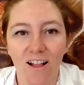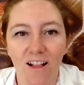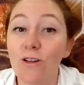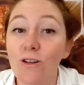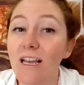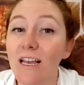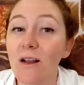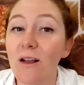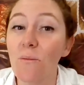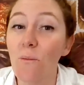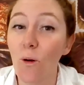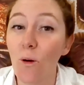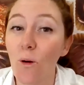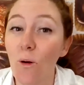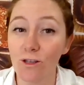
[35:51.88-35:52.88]
Looks like
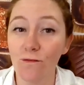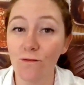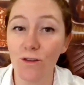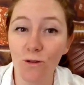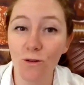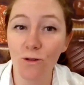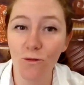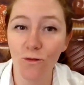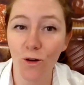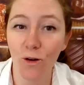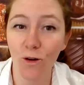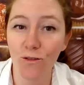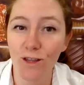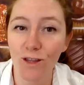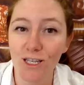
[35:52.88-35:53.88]
most of you voted for
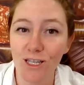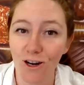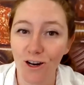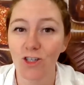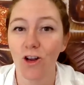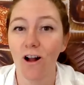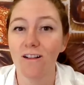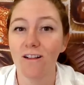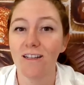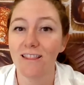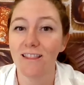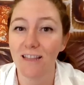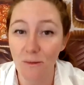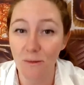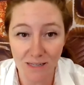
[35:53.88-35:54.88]
the dark chocolate
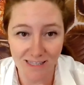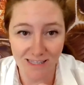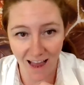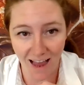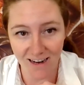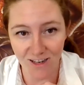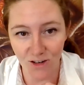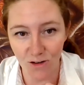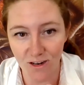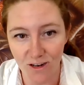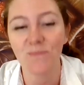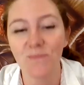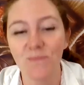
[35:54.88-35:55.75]
lemon satin cream.